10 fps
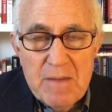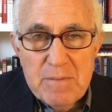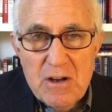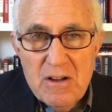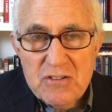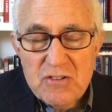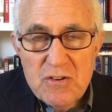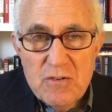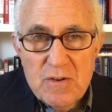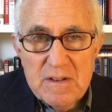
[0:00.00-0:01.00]
but
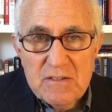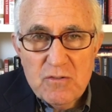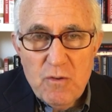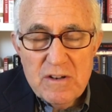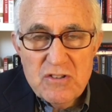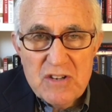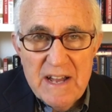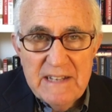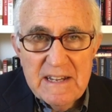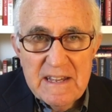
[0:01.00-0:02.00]
also toward
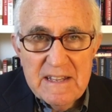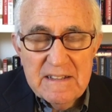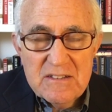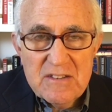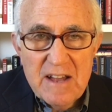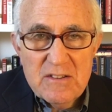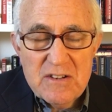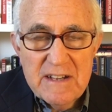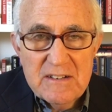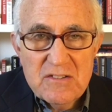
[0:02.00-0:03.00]
China in the South
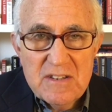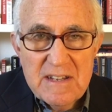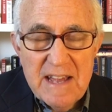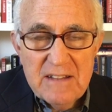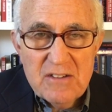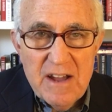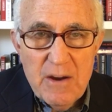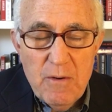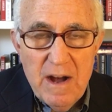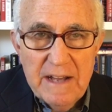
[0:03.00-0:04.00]
China Sea and
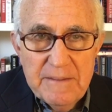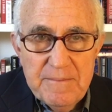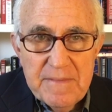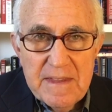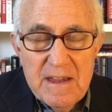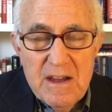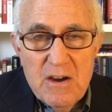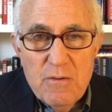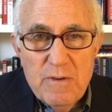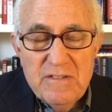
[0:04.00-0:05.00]
Taiwan.
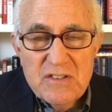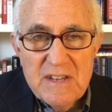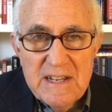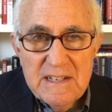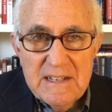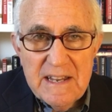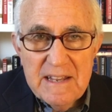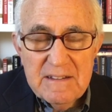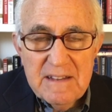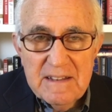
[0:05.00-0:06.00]
We've seen
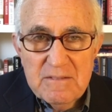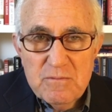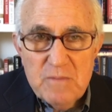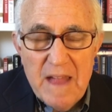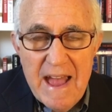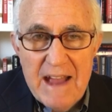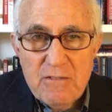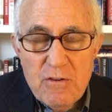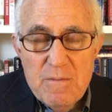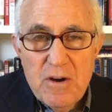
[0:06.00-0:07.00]
an
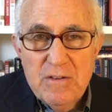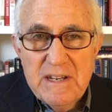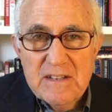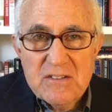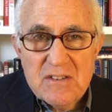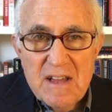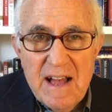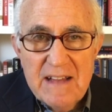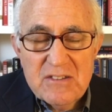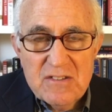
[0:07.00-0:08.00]
acrimonious
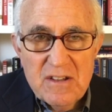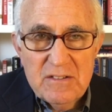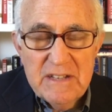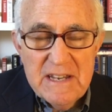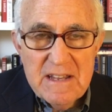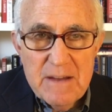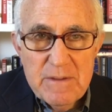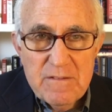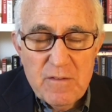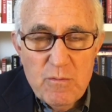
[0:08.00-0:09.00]
hostility
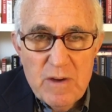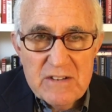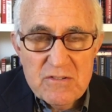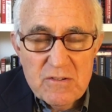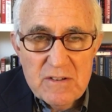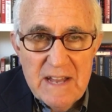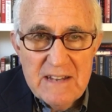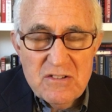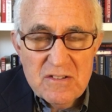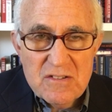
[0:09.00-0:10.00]
coming from Western
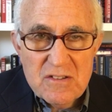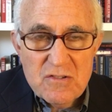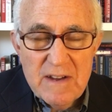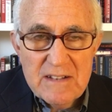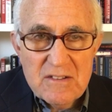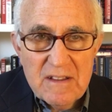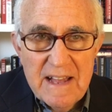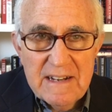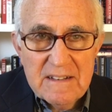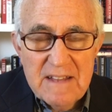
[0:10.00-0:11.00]
nations, the
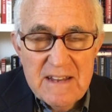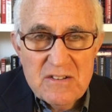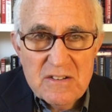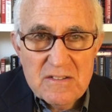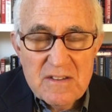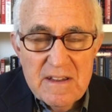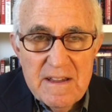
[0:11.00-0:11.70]
transatlantic nations,